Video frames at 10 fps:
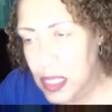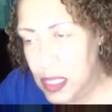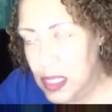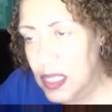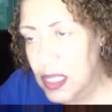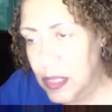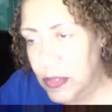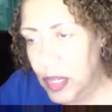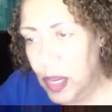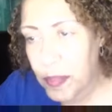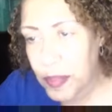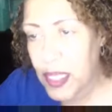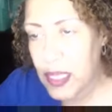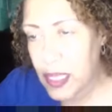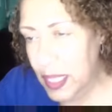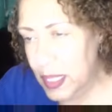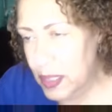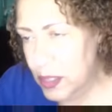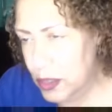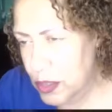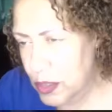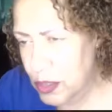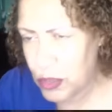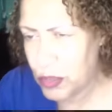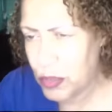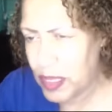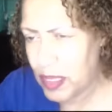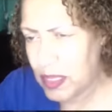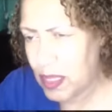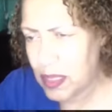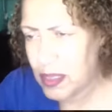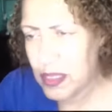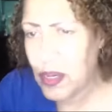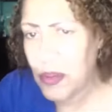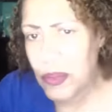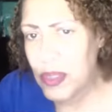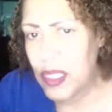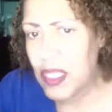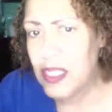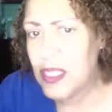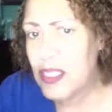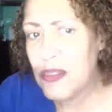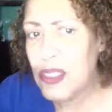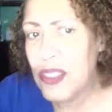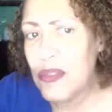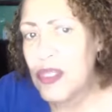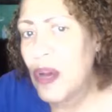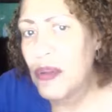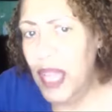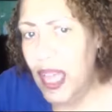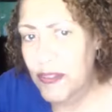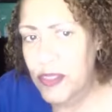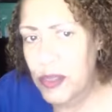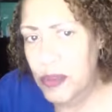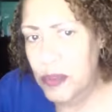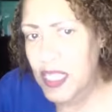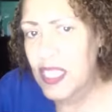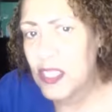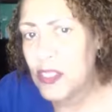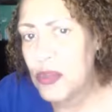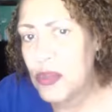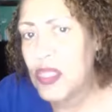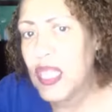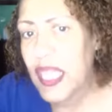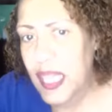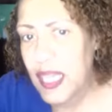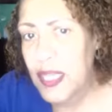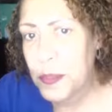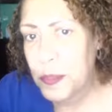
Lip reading: give up and let it do what it does. No, you don't have to, because you can